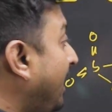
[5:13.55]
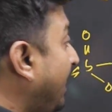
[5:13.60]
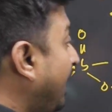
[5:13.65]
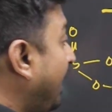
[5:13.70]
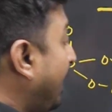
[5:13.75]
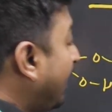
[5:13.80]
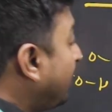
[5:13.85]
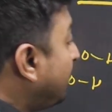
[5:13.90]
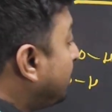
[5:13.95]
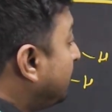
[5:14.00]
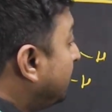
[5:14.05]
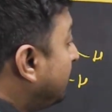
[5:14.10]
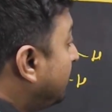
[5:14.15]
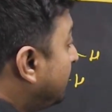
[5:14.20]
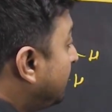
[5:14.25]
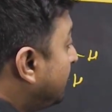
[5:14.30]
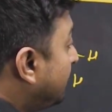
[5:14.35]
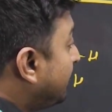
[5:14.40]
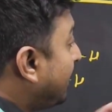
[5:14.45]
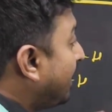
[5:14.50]
and
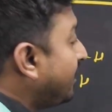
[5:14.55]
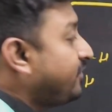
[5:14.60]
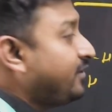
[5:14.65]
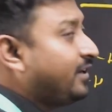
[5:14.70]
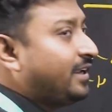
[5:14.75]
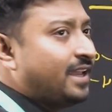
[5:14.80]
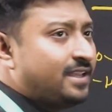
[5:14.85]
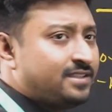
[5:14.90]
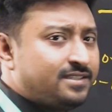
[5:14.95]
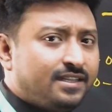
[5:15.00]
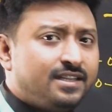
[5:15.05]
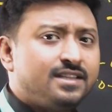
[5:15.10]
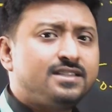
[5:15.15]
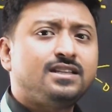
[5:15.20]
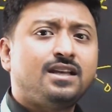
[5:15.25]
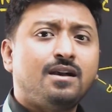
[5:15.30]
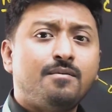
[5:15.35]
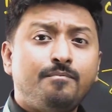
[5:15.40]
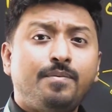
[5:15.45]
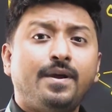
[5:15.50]
nitric acid is
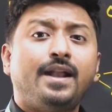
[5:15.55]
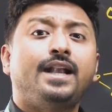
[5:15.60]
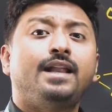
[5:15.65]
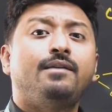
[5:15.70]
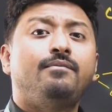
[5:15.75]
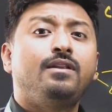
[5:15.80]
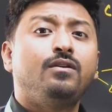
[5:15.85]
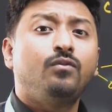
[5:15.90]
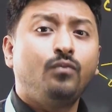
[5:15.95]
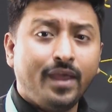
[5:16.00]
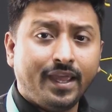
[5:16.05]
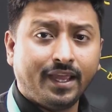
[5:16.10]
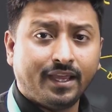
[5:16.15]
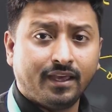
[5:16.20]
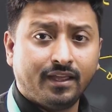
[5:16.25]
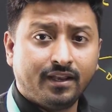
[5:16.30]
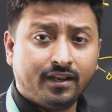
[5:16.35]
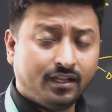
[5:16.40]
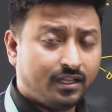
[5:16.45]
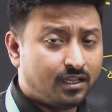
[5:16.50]
comparatively
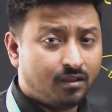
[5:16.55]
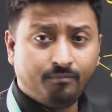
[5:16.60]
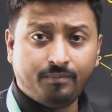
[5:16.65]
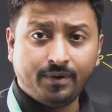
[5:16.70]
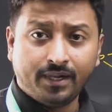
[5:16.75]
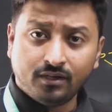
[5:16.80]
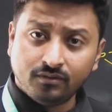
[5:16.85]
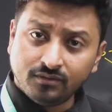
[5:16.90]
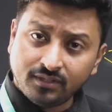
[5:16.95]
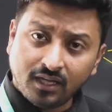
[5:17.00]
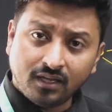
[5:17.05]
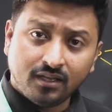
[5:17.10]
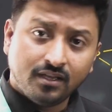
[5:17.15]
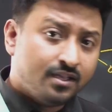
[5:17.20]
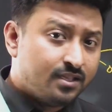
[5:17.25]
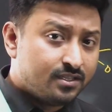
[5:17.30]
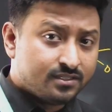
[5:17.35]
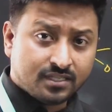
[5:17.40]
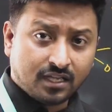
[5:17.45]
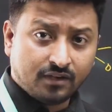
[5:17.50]
weaker compared to the
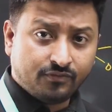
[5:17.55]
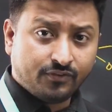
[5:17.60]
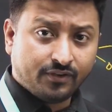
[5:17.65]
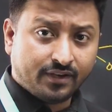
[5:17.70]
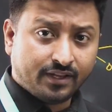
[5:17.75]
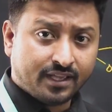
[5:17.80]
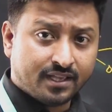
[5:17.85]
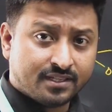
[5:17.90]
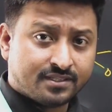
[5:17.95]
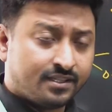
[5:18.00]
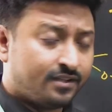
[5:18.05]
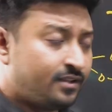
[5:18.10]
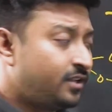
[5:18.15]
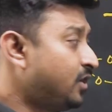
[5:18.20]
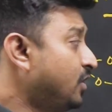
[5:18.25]
sulfuric acid.